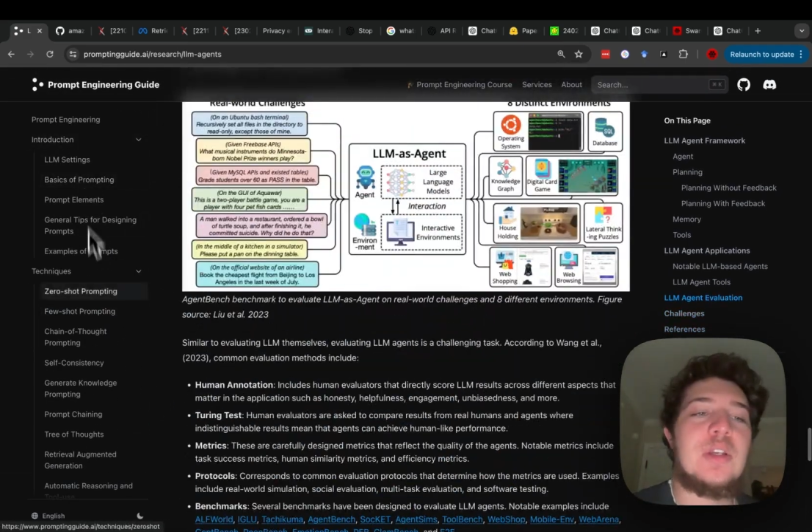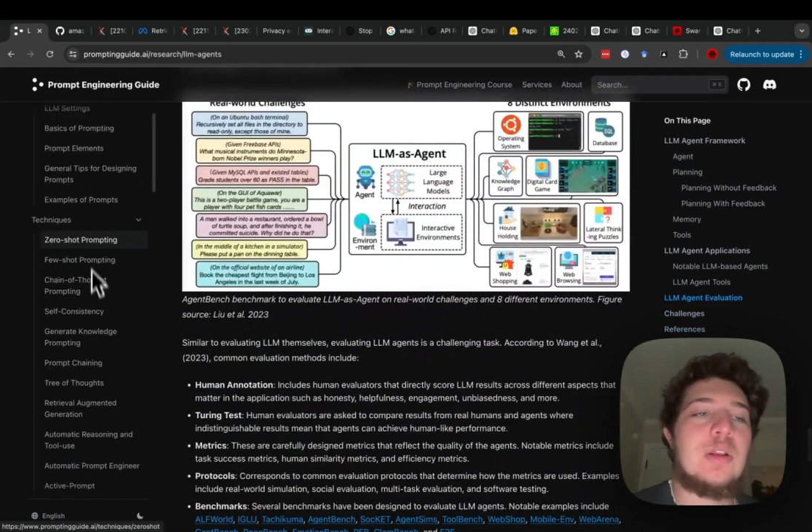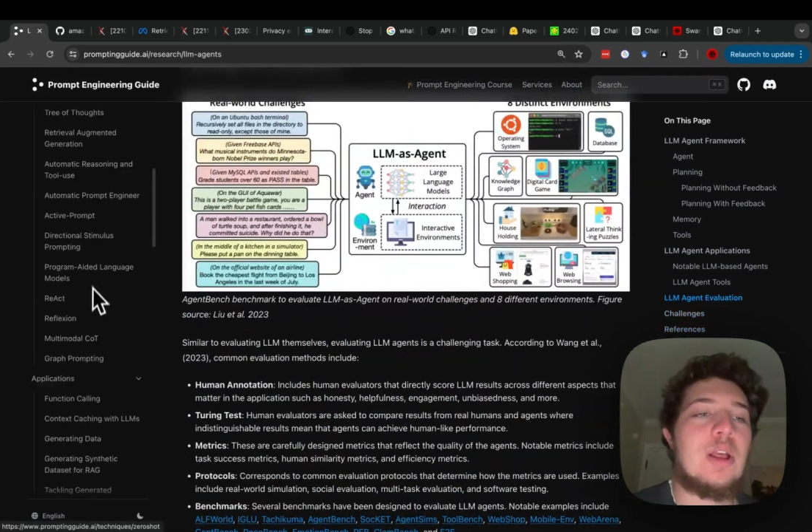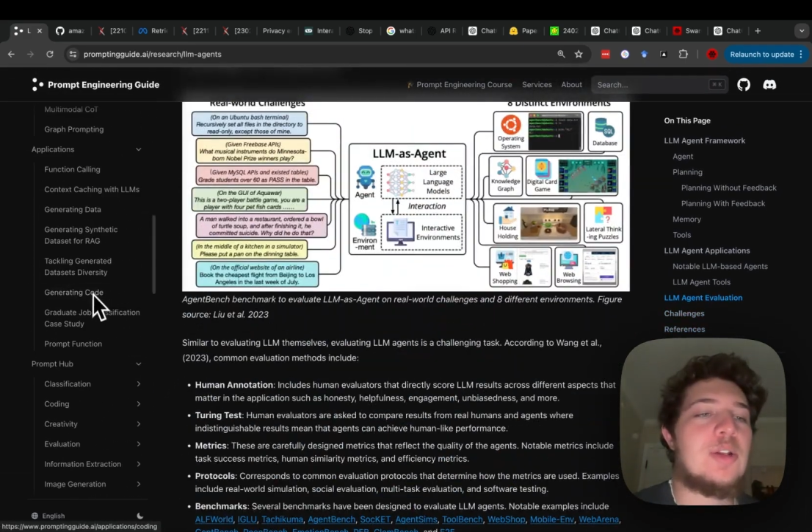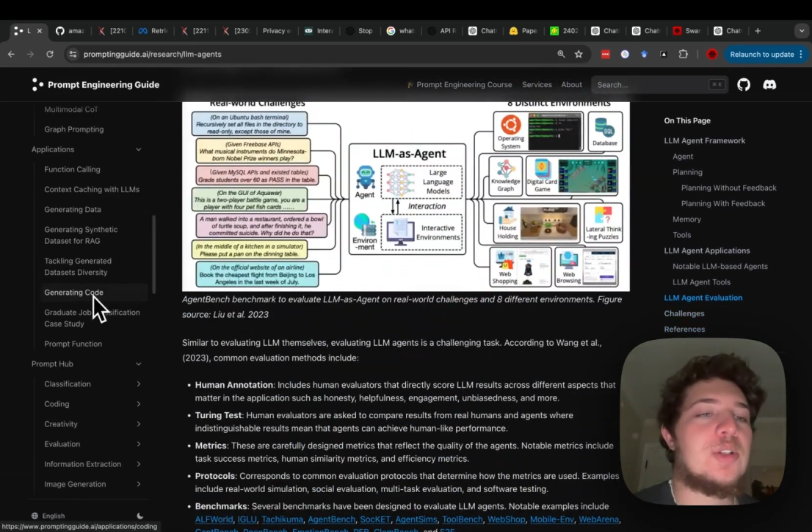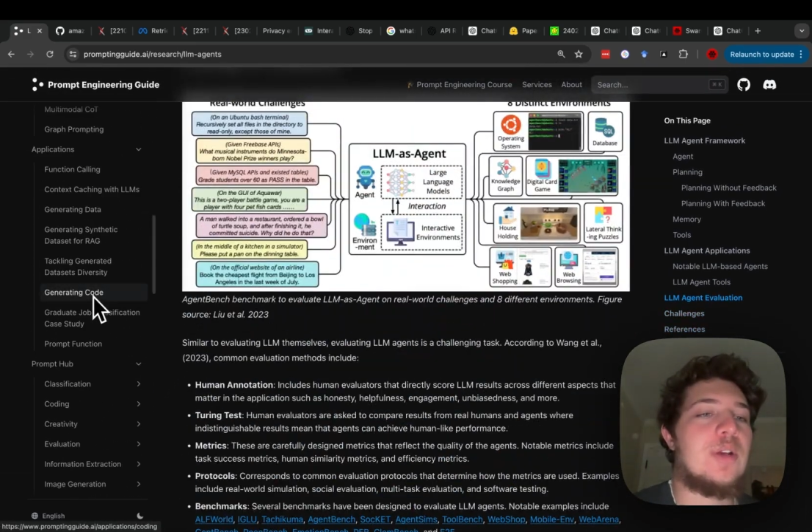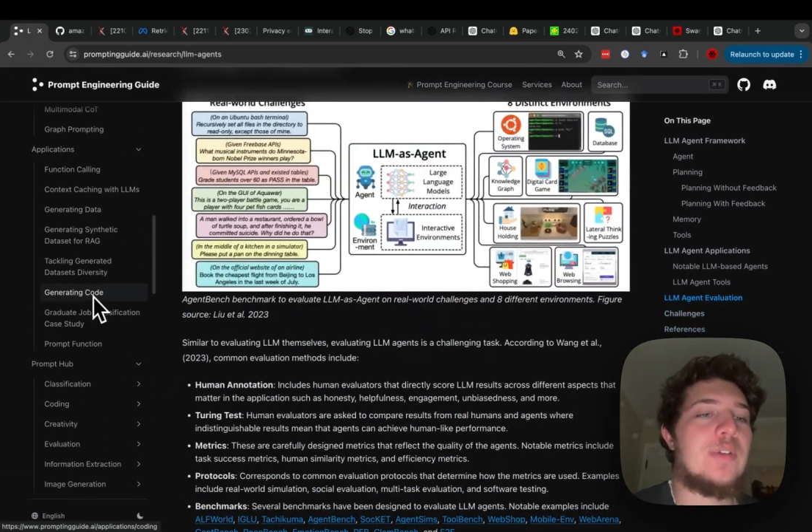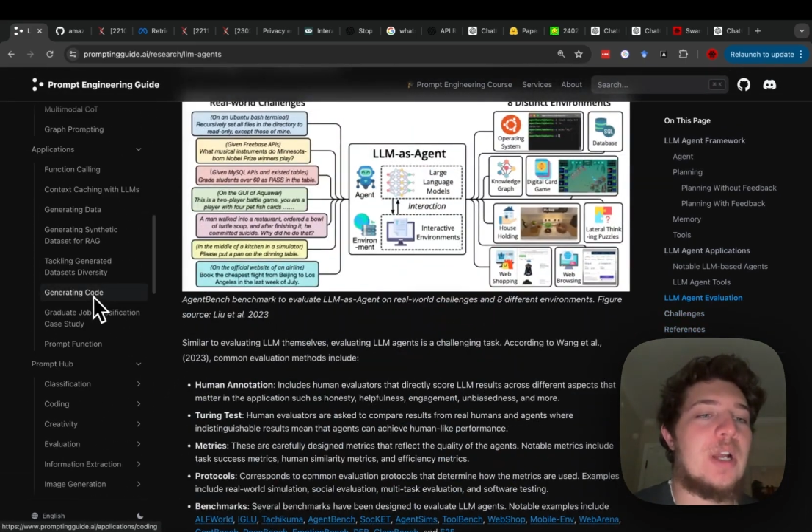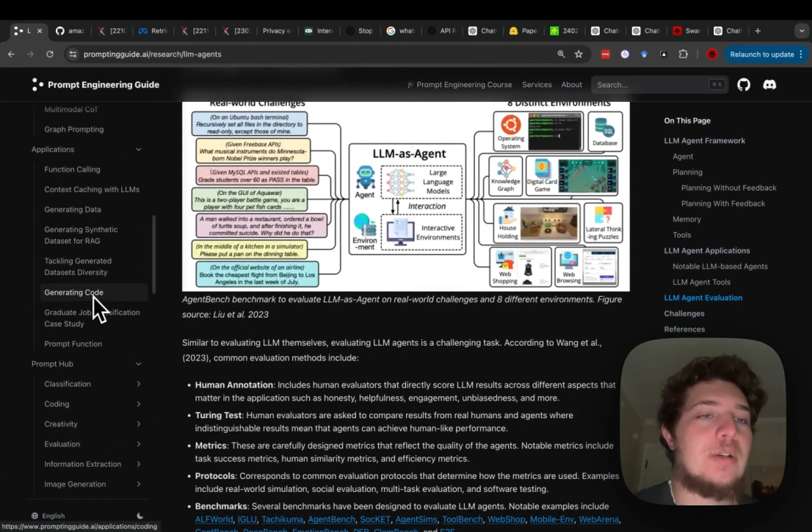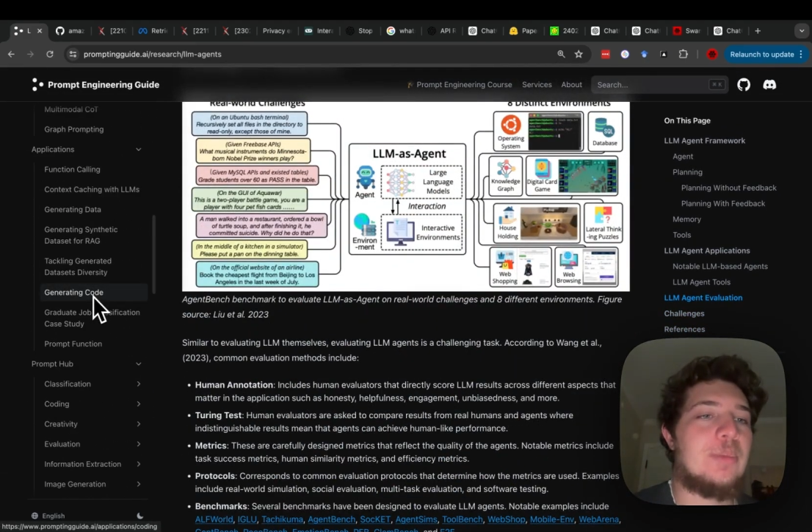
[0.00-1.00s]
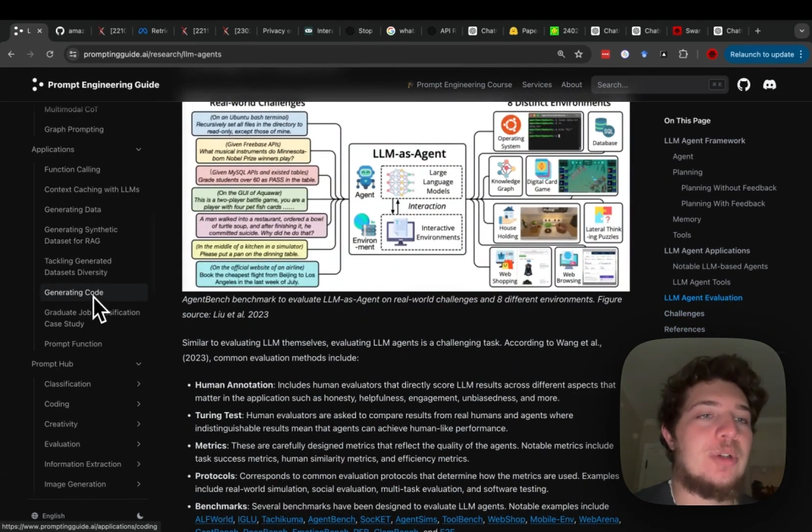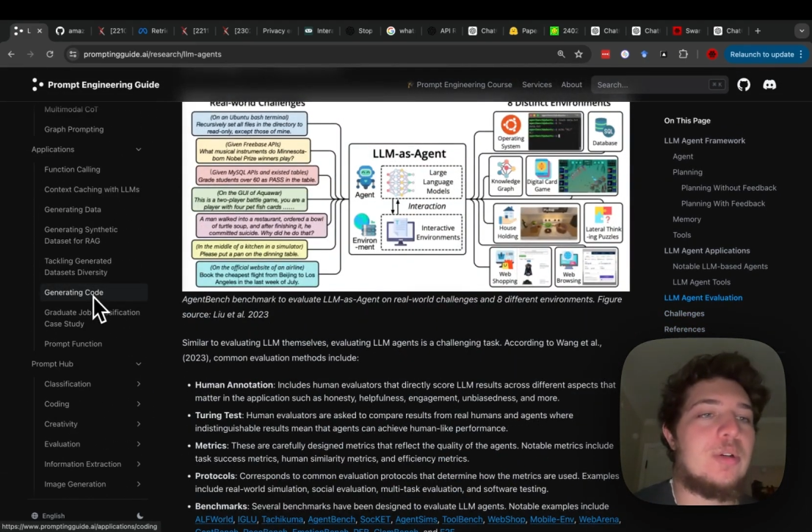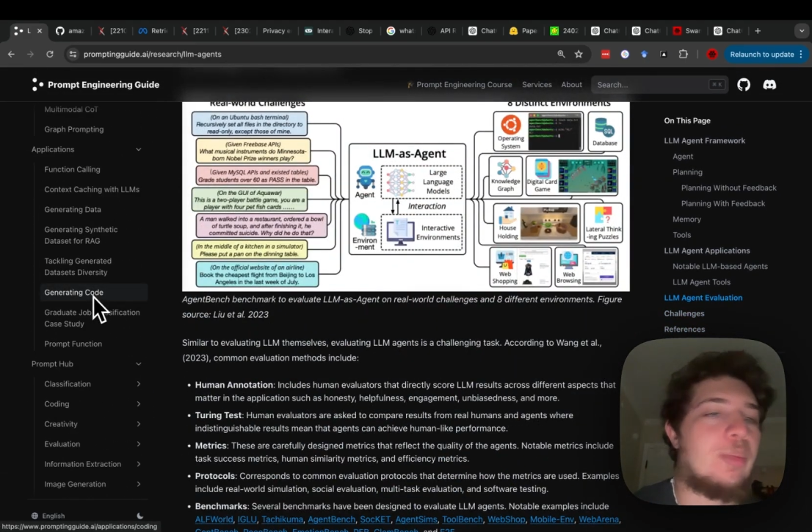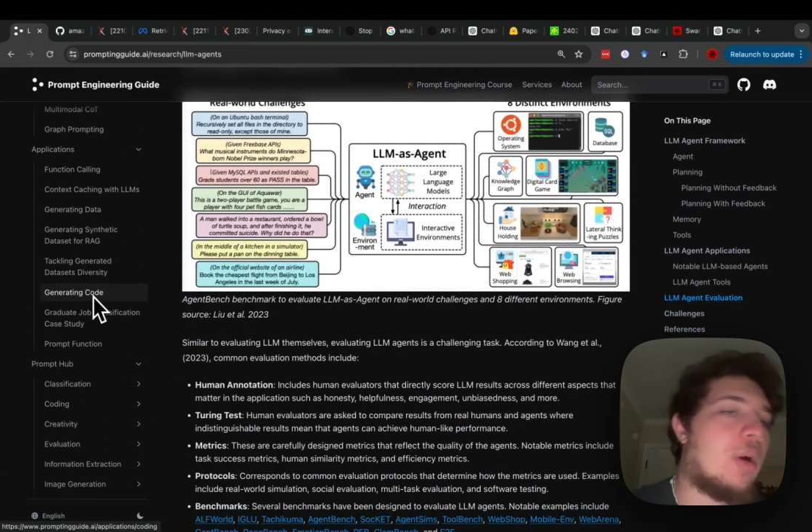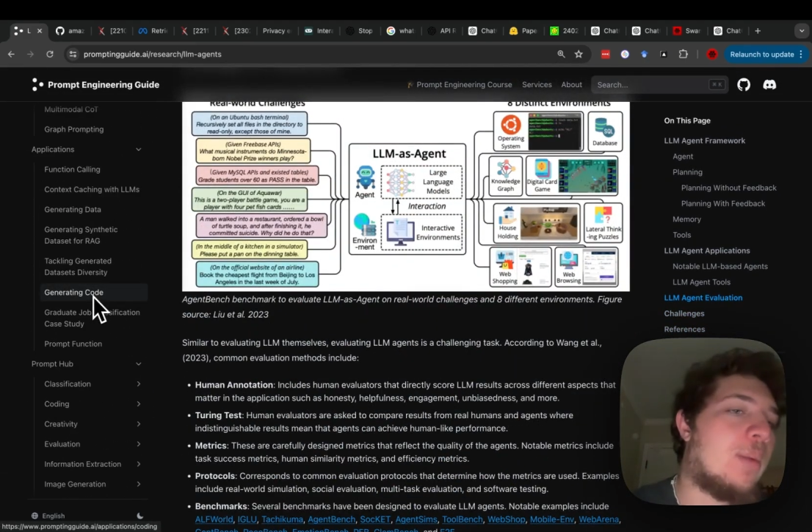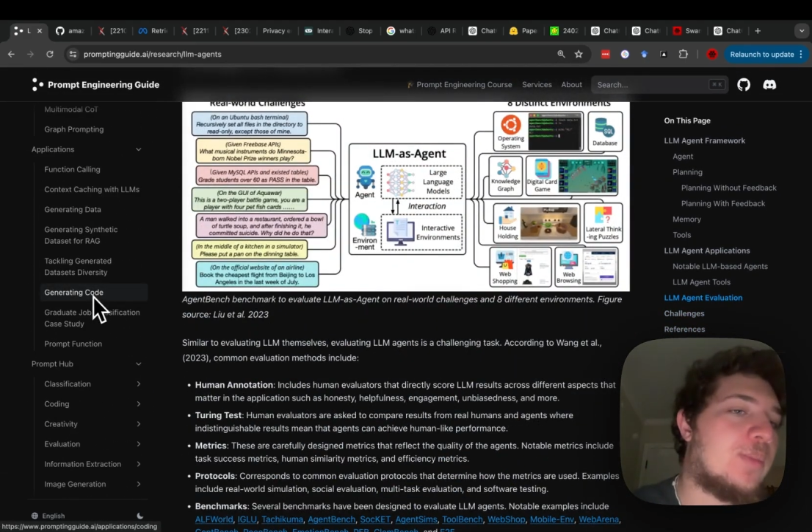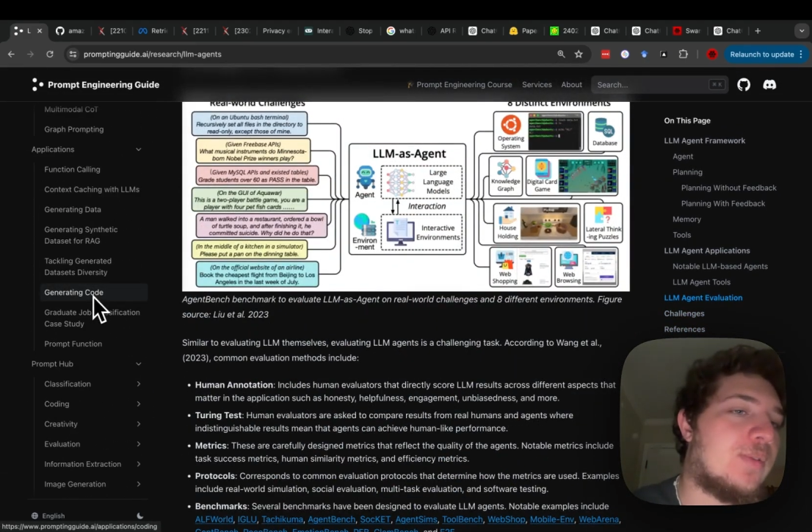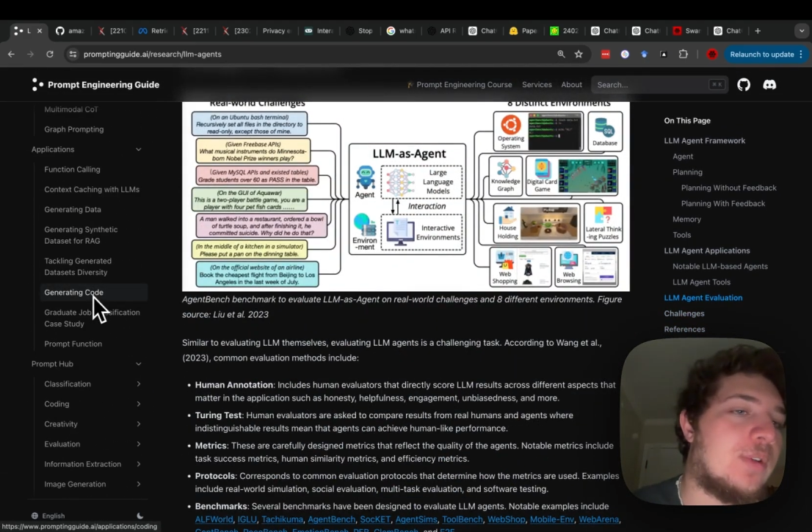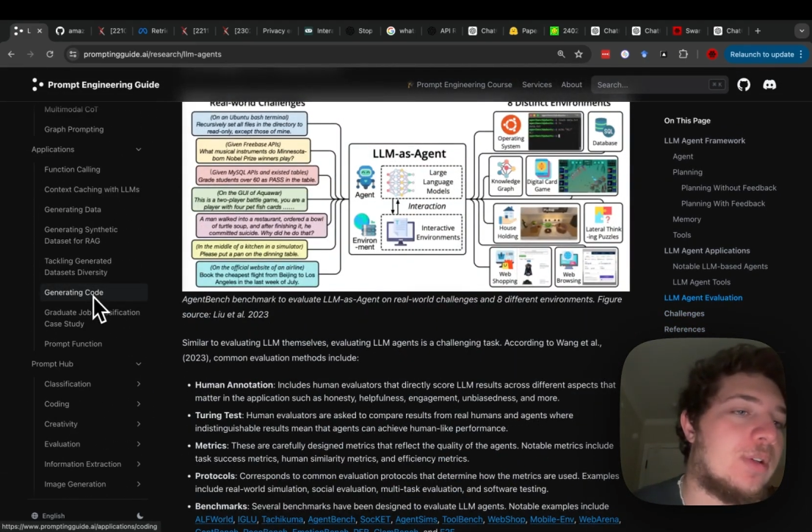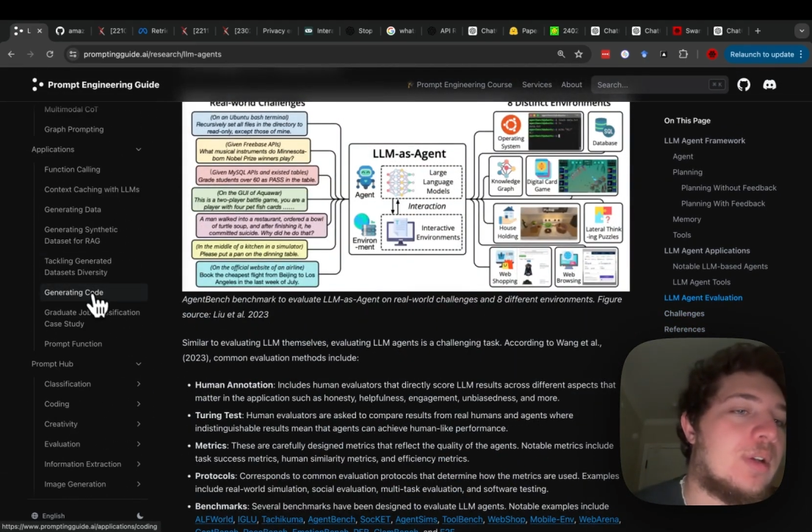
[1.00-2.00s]
a lot of stuff on how to build good prompts
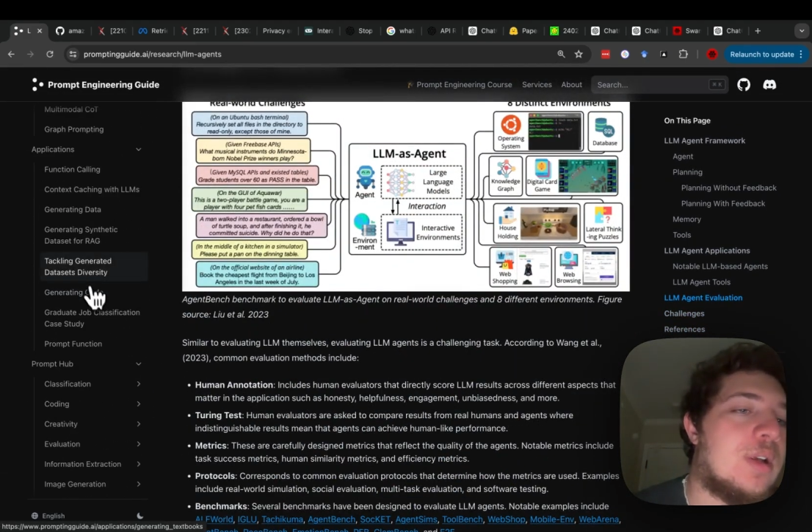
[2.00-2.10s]
for